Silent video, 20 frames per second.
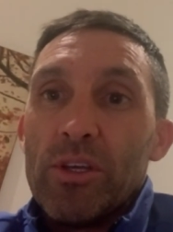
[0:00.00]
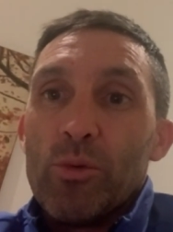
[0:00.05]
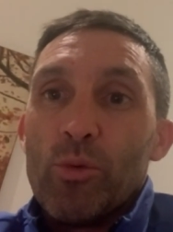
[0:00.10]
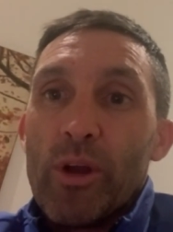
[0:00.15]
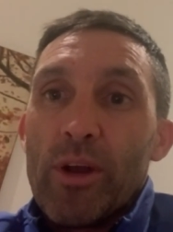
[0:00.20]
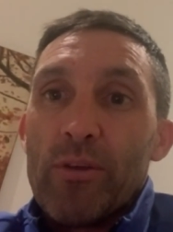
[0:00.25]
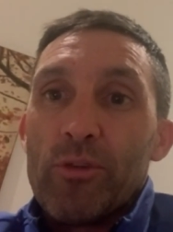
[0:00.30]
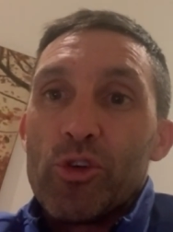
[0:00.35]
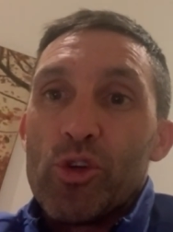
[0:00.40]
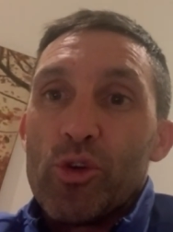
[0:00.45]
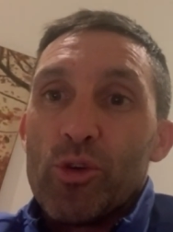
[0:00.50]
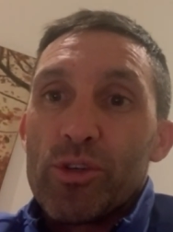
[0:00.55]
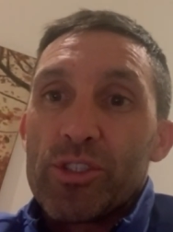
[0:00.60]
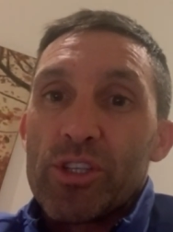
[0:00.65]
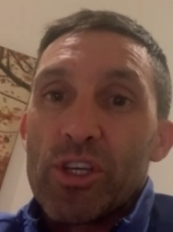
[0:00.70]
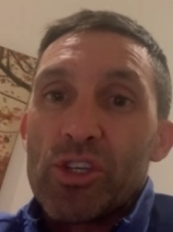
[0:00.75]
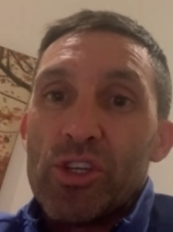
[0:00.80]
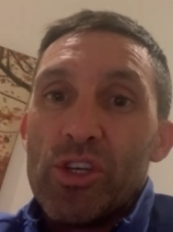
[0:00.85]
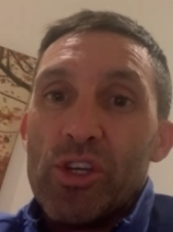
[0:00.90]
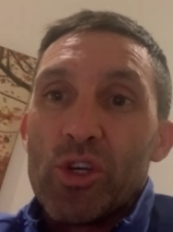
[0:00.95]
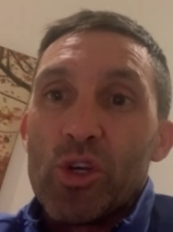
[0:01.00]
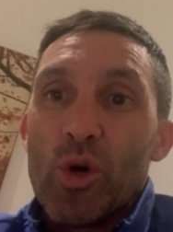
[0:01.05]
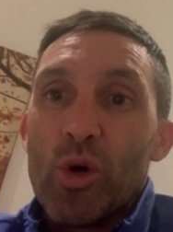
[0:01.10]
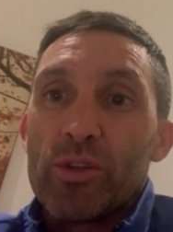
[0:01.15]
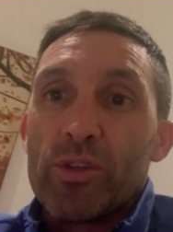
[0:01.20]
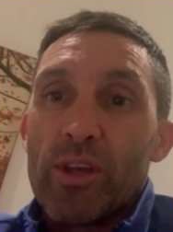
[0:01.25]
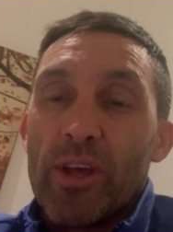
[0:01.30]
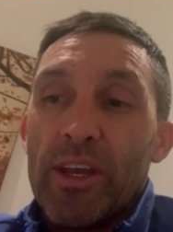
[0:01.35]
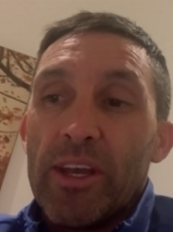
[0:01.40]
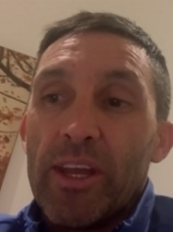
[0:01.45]
whatever jurisdiction you go
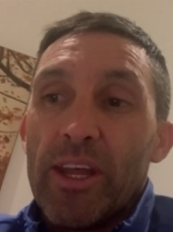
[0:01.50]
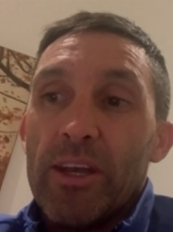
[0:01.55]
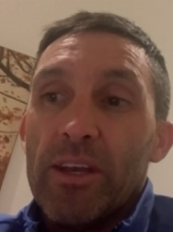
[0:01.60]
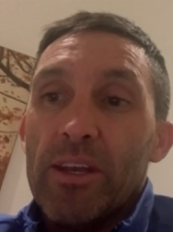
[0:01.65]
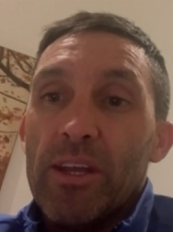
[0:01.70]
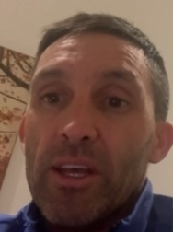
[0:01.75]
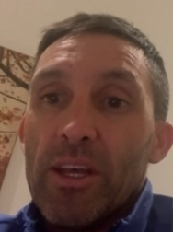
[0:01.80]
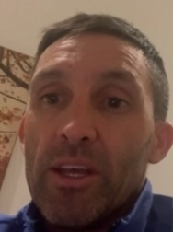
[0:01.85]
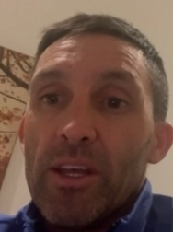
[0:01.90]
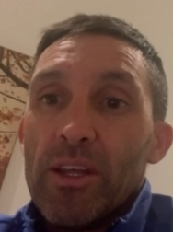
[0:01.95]
to. And then,